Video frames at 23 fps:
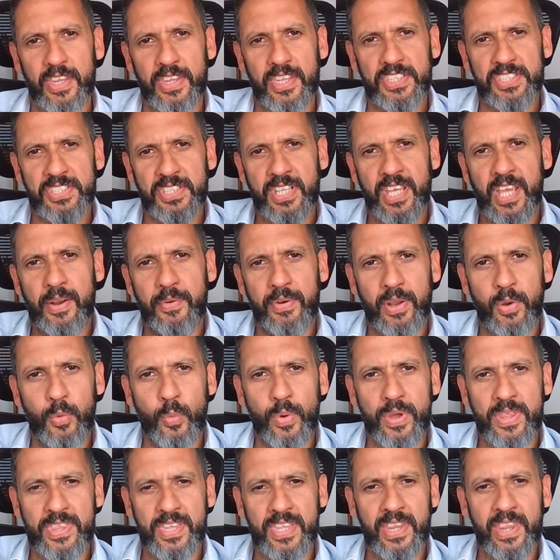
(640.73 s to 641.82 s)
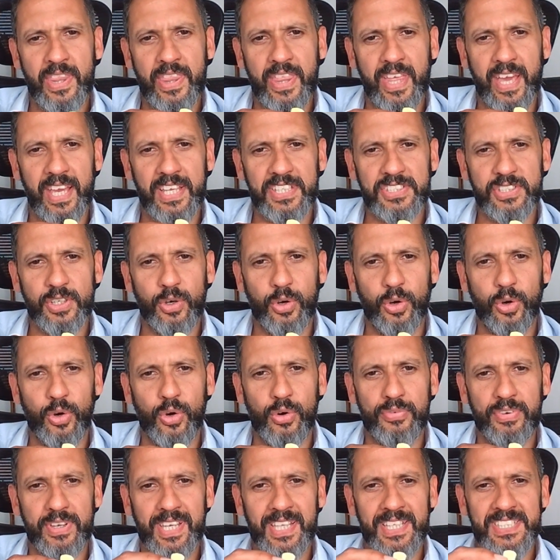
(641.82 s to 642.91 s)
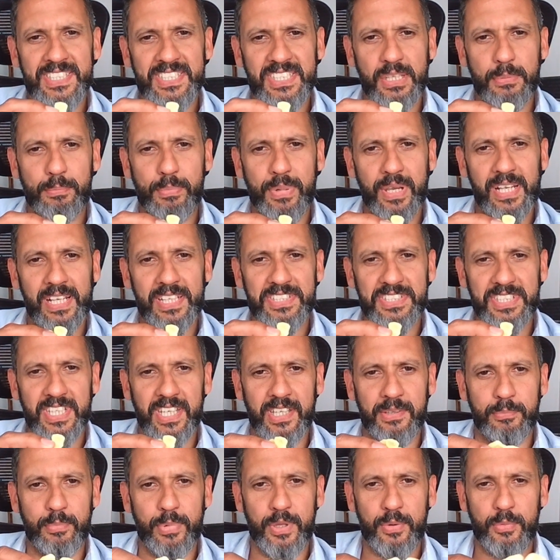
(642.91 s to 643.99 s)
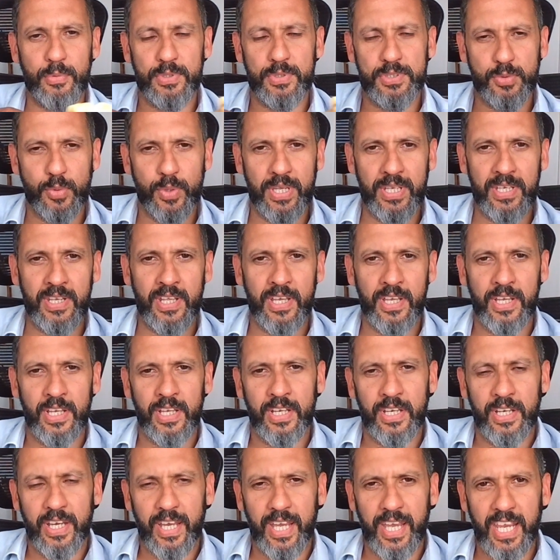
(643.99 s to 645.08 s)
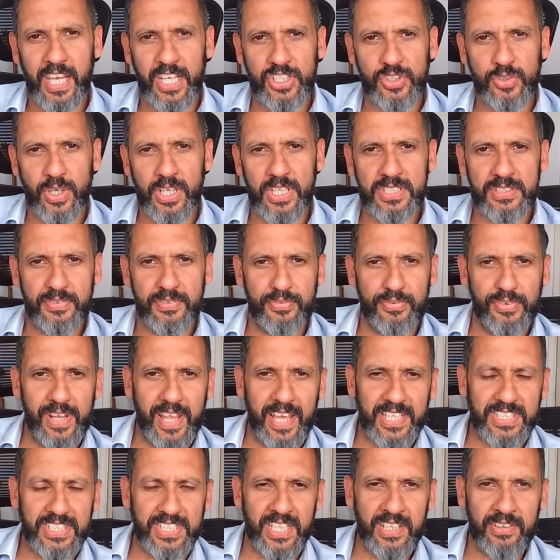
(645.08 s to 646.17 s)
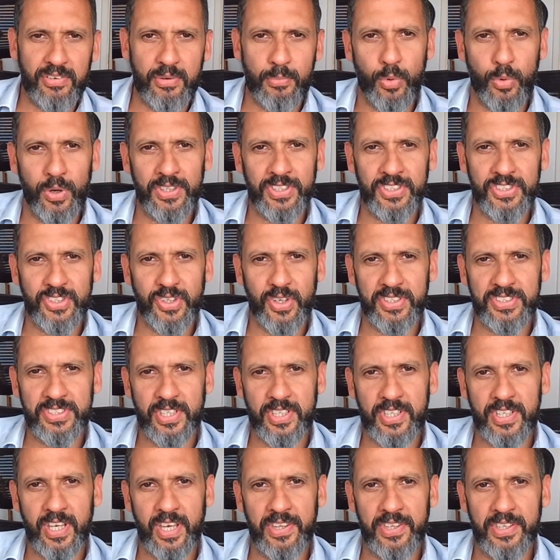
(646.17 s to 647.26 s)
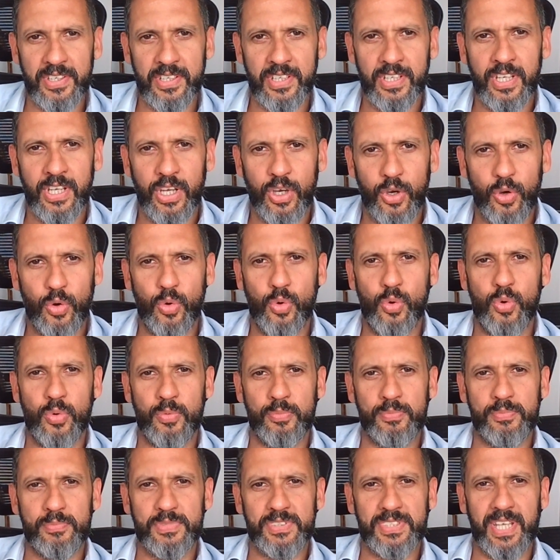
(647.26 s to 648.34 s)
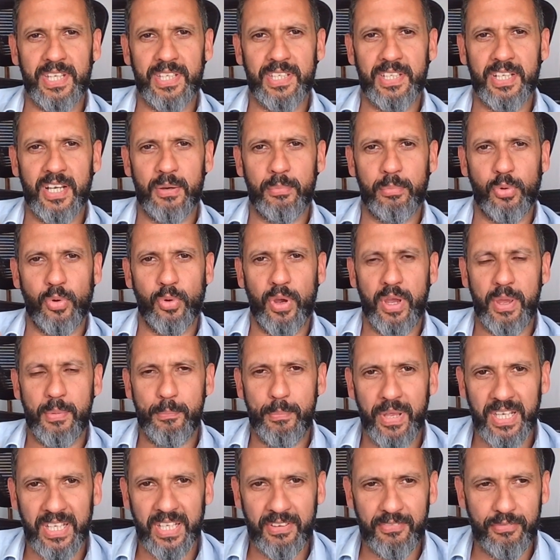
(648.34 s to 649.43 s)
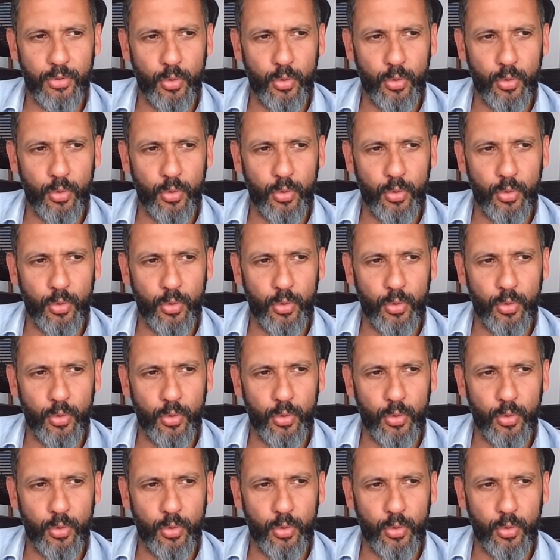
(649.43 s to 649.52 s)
there's an area within that of instability between x-rays of flexing from one side to the other, or standing upright and bending